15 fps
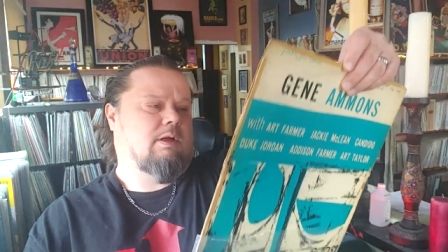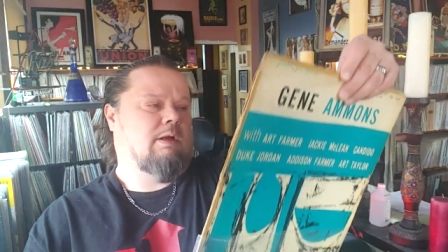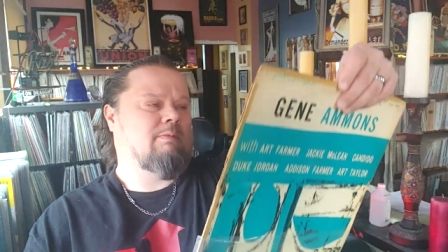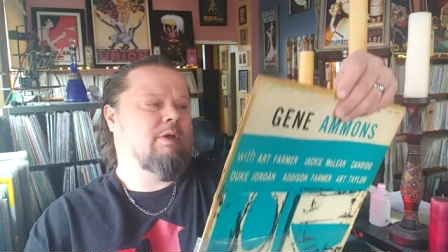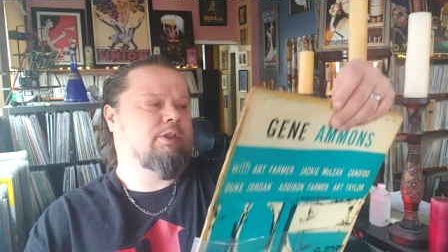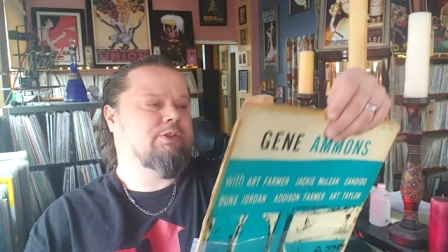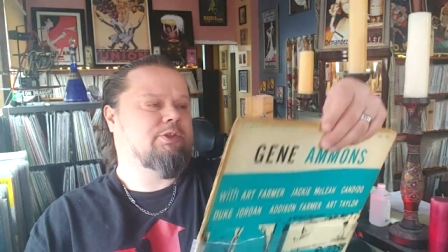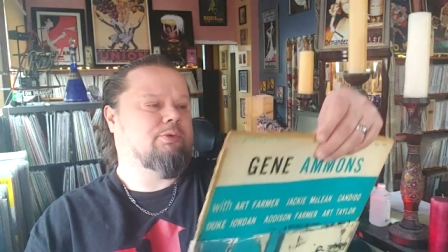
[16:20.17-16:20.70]
I'm
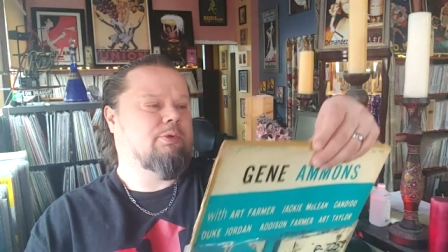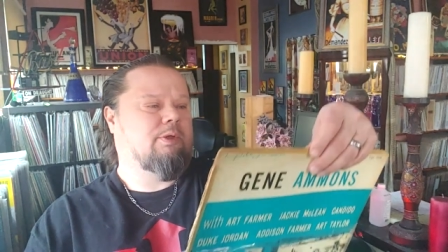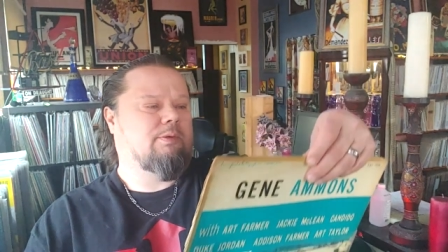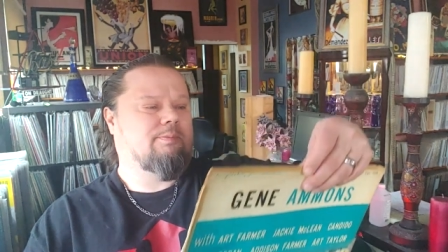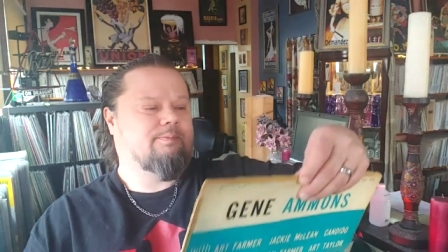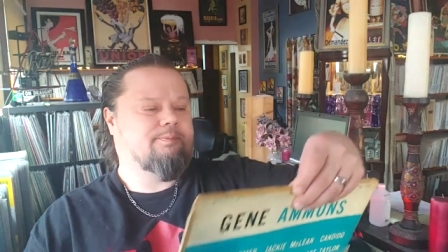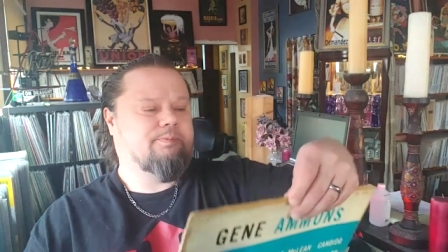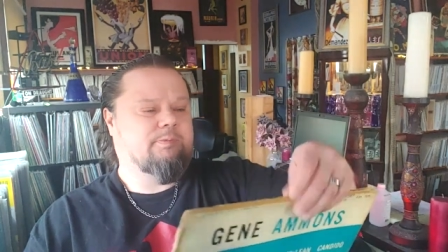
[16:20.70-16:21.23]
not sure
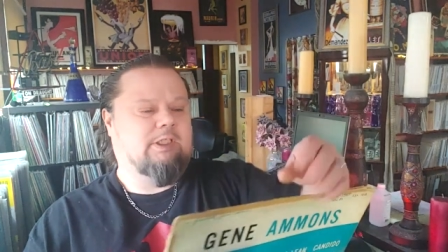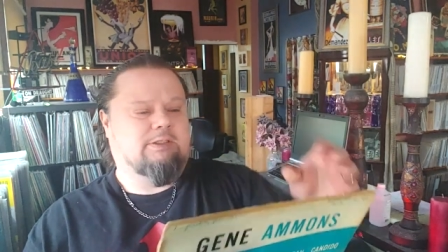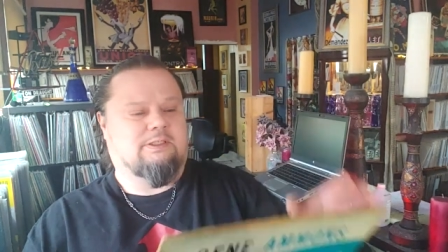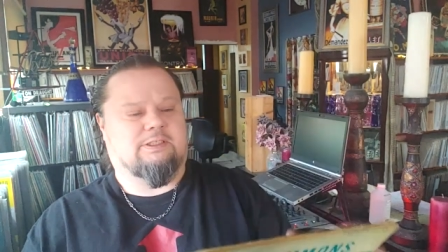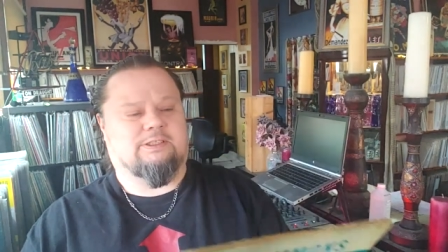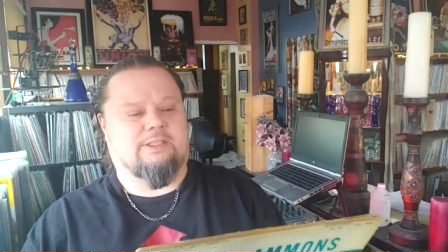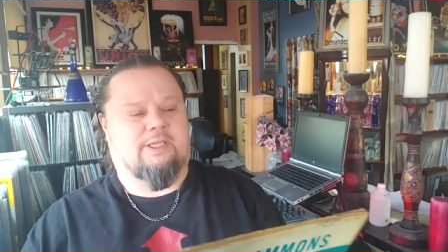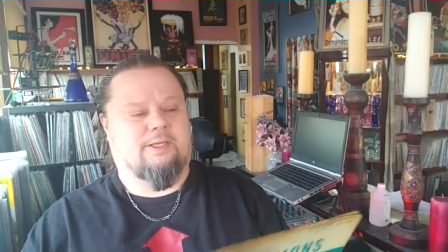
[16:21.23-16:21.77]

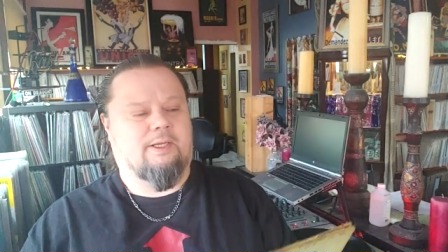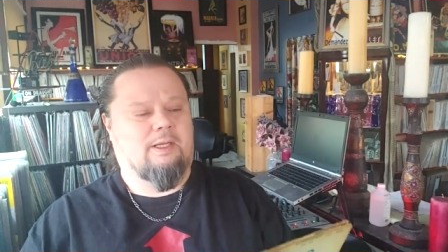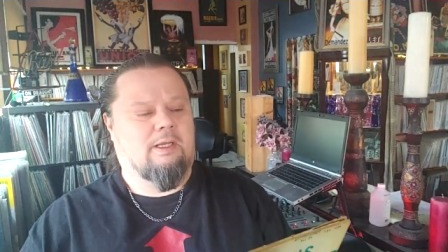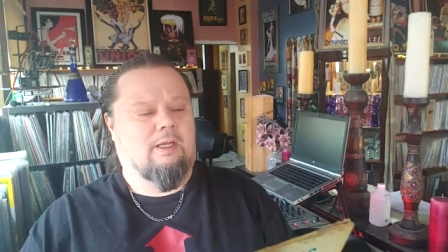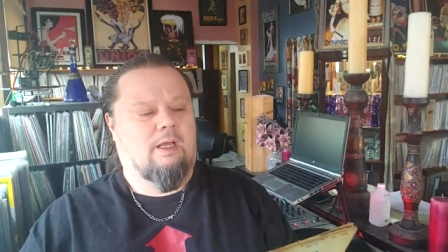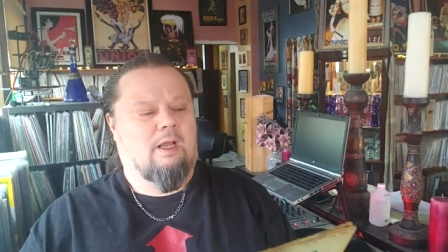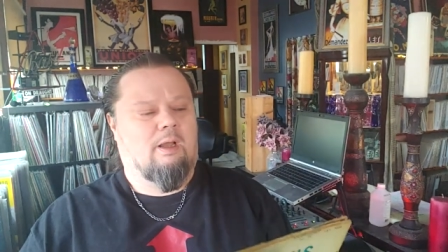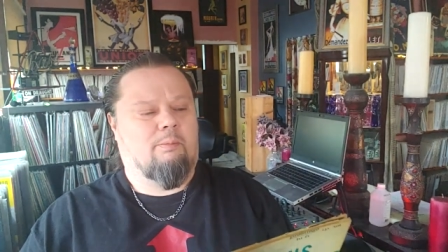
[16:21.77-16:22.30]
doesn't say.
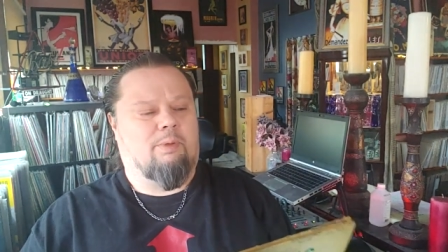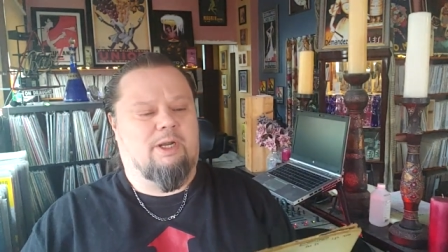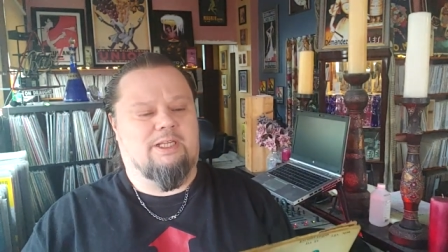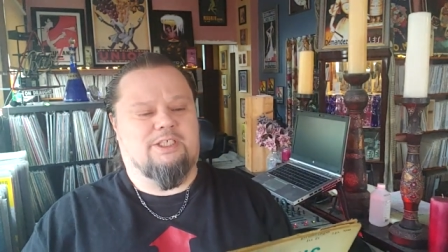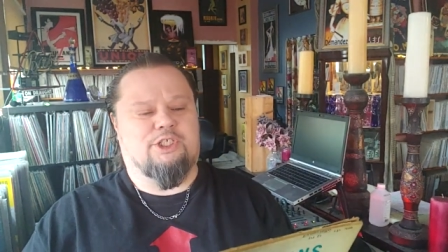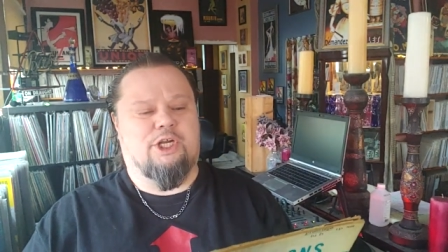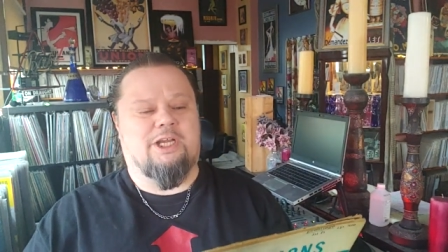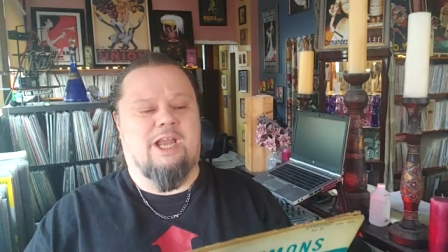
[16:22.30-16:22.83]
But
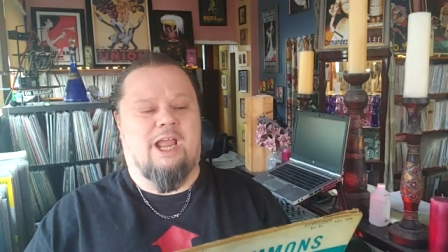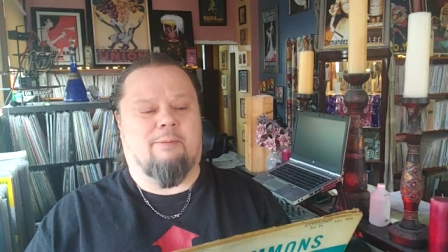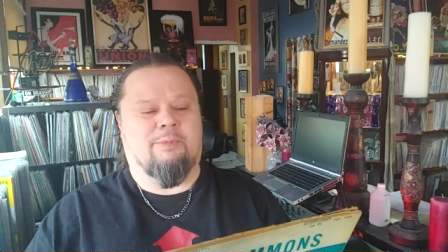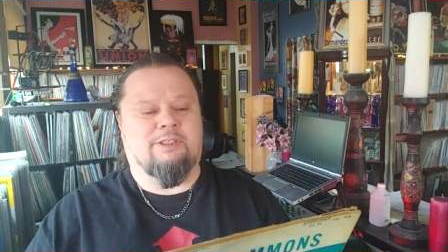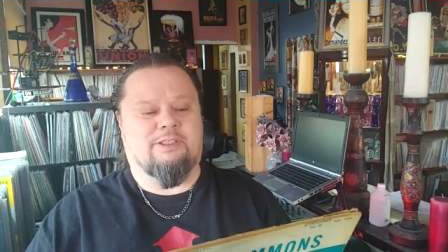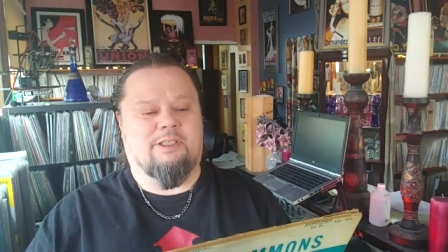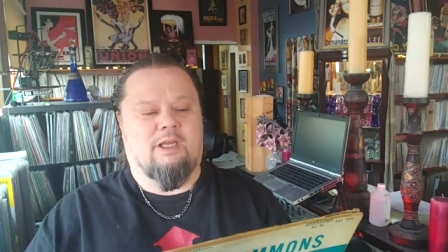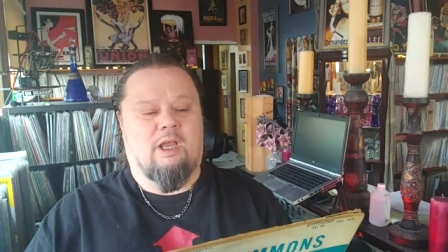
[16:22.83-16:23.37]
it's Gene
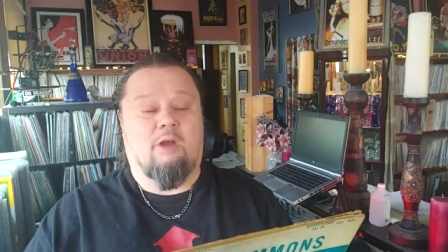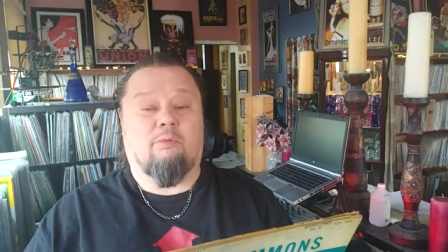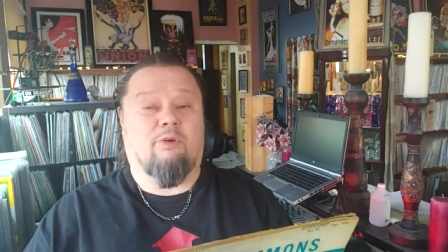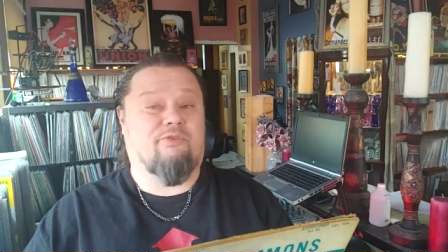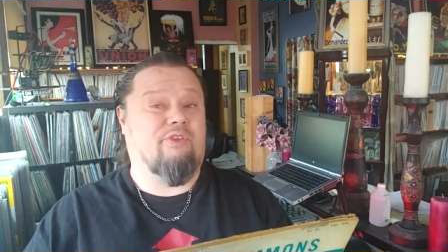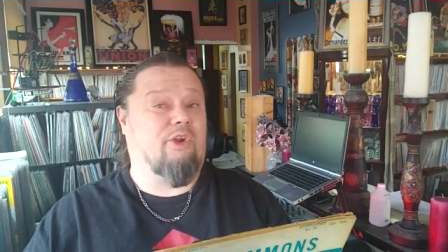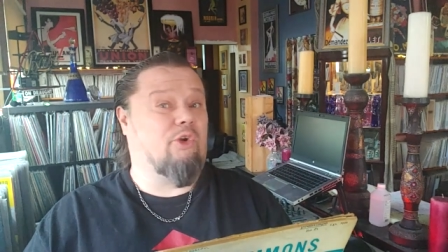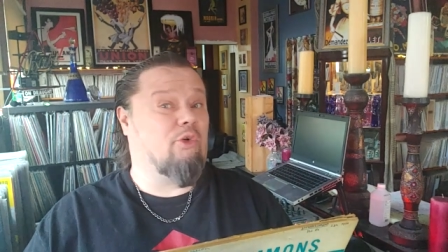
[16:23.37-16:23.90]
Ammons
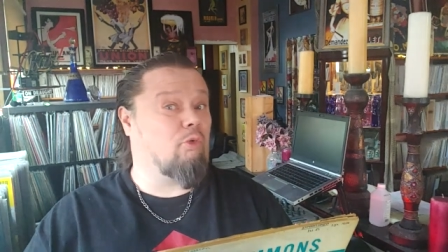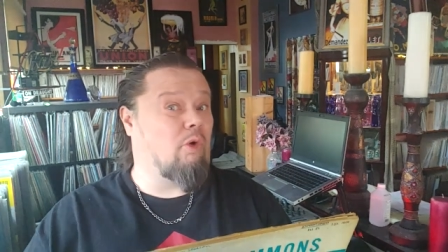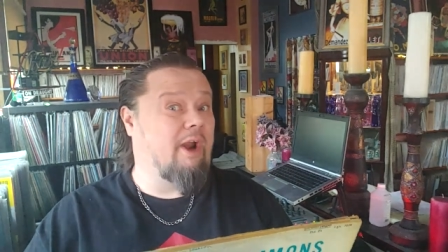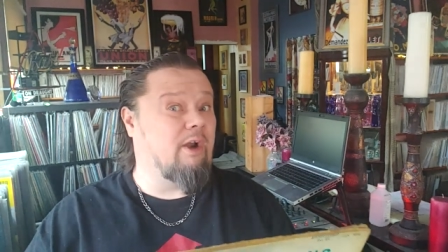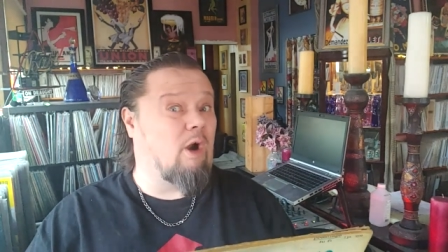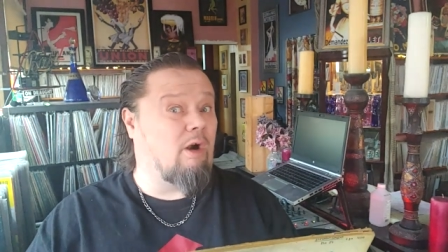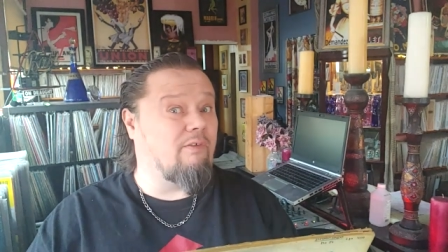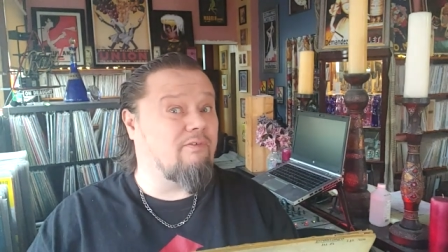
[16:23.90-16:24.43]
with the
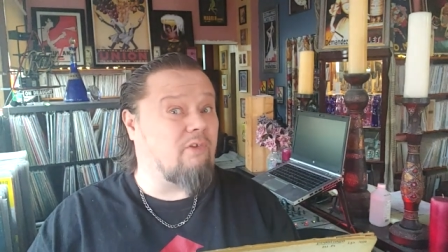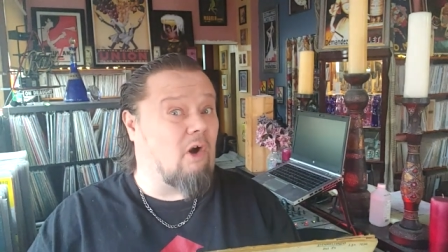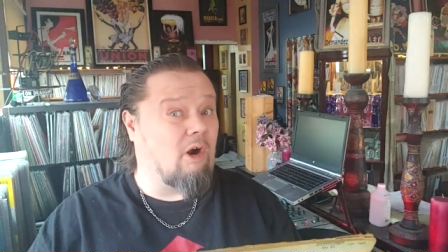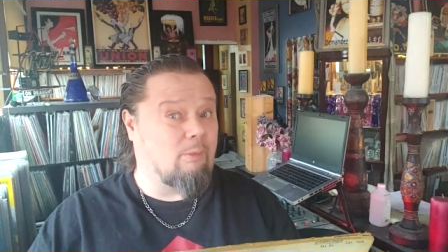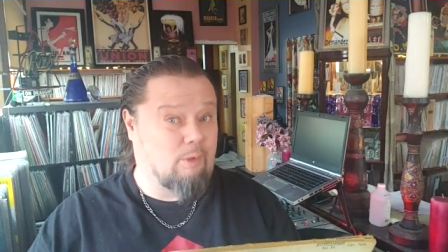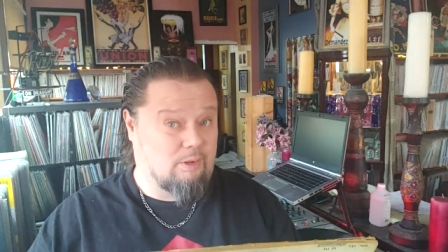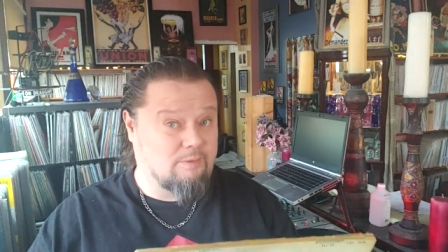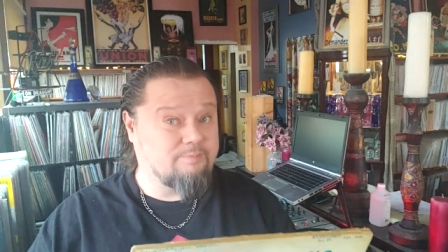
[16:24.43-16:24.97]
great Art
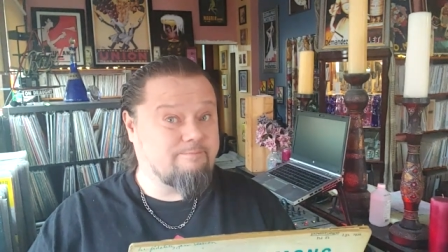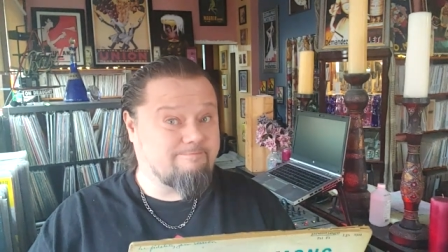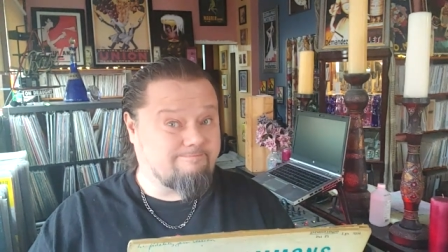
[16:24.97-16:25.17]
Farmer.